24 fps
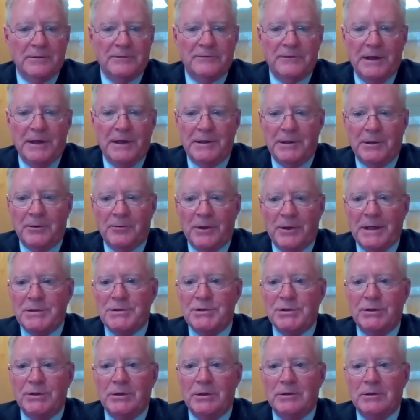funding
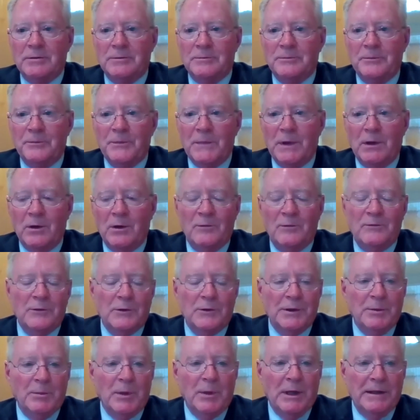ratio. Now,
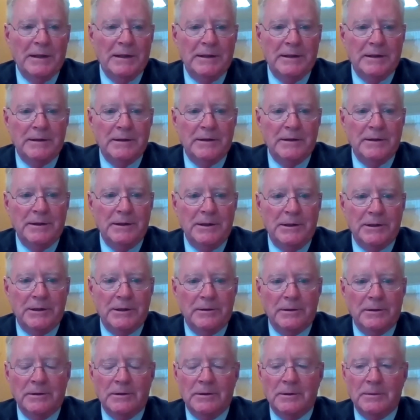hopefully by the end of the
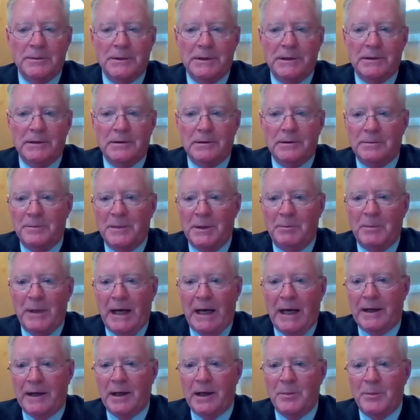year, it'll be
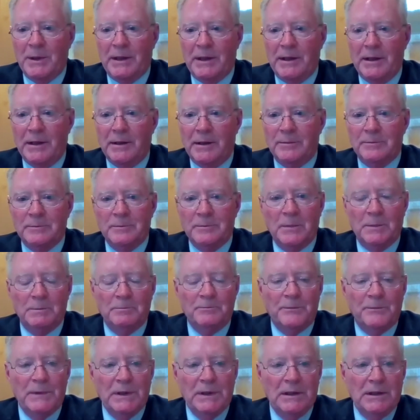back up again.
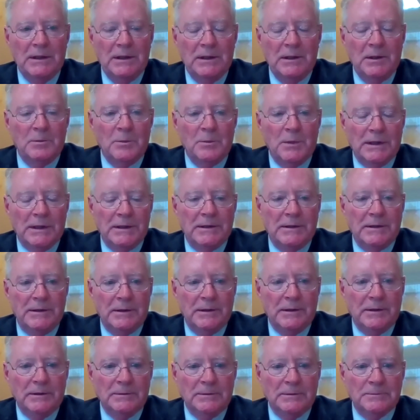But
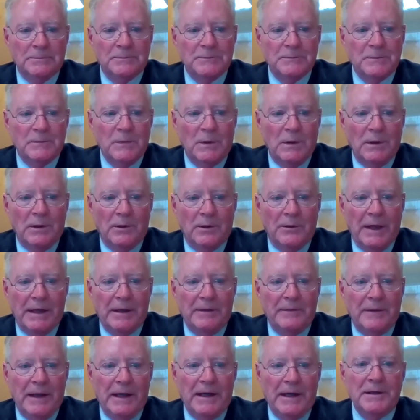you know,
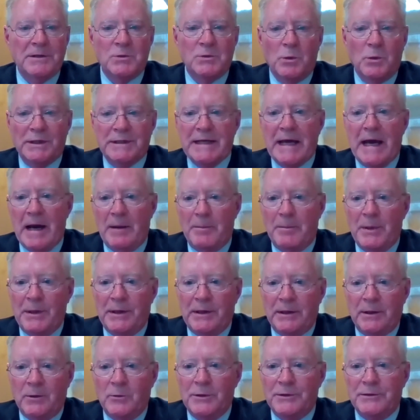that is what's
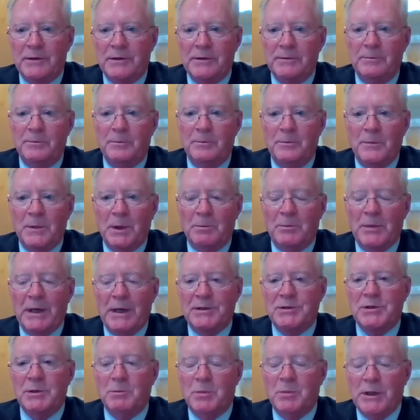happening with the
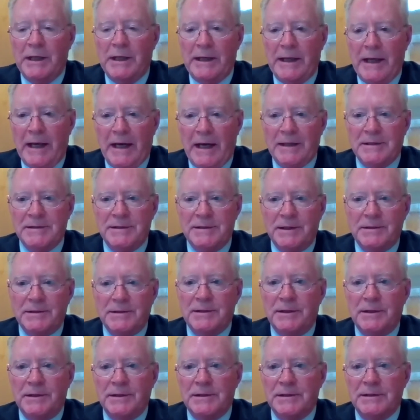pension plan assets
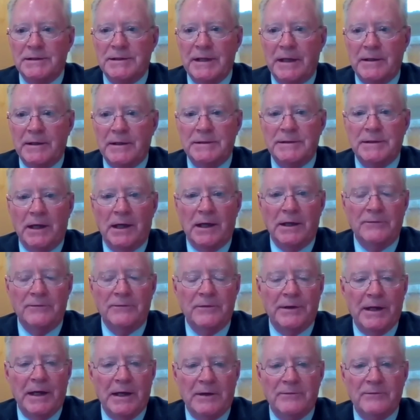that are set aside
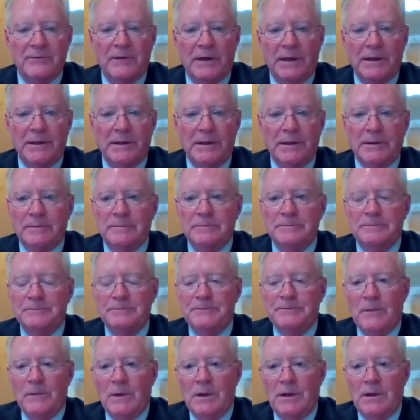for that funding.
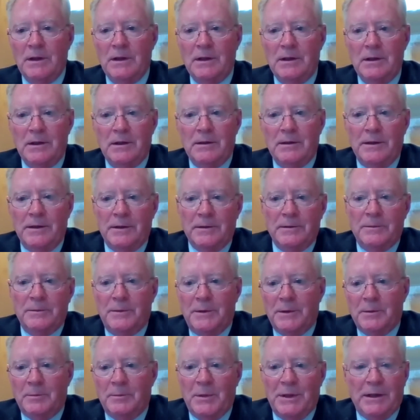They're
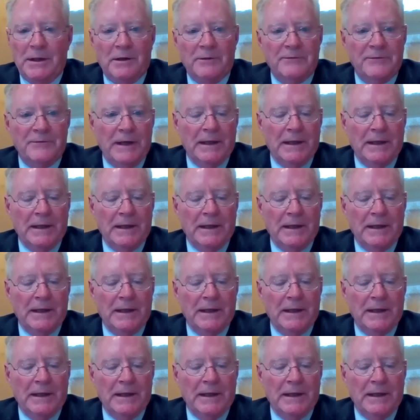being.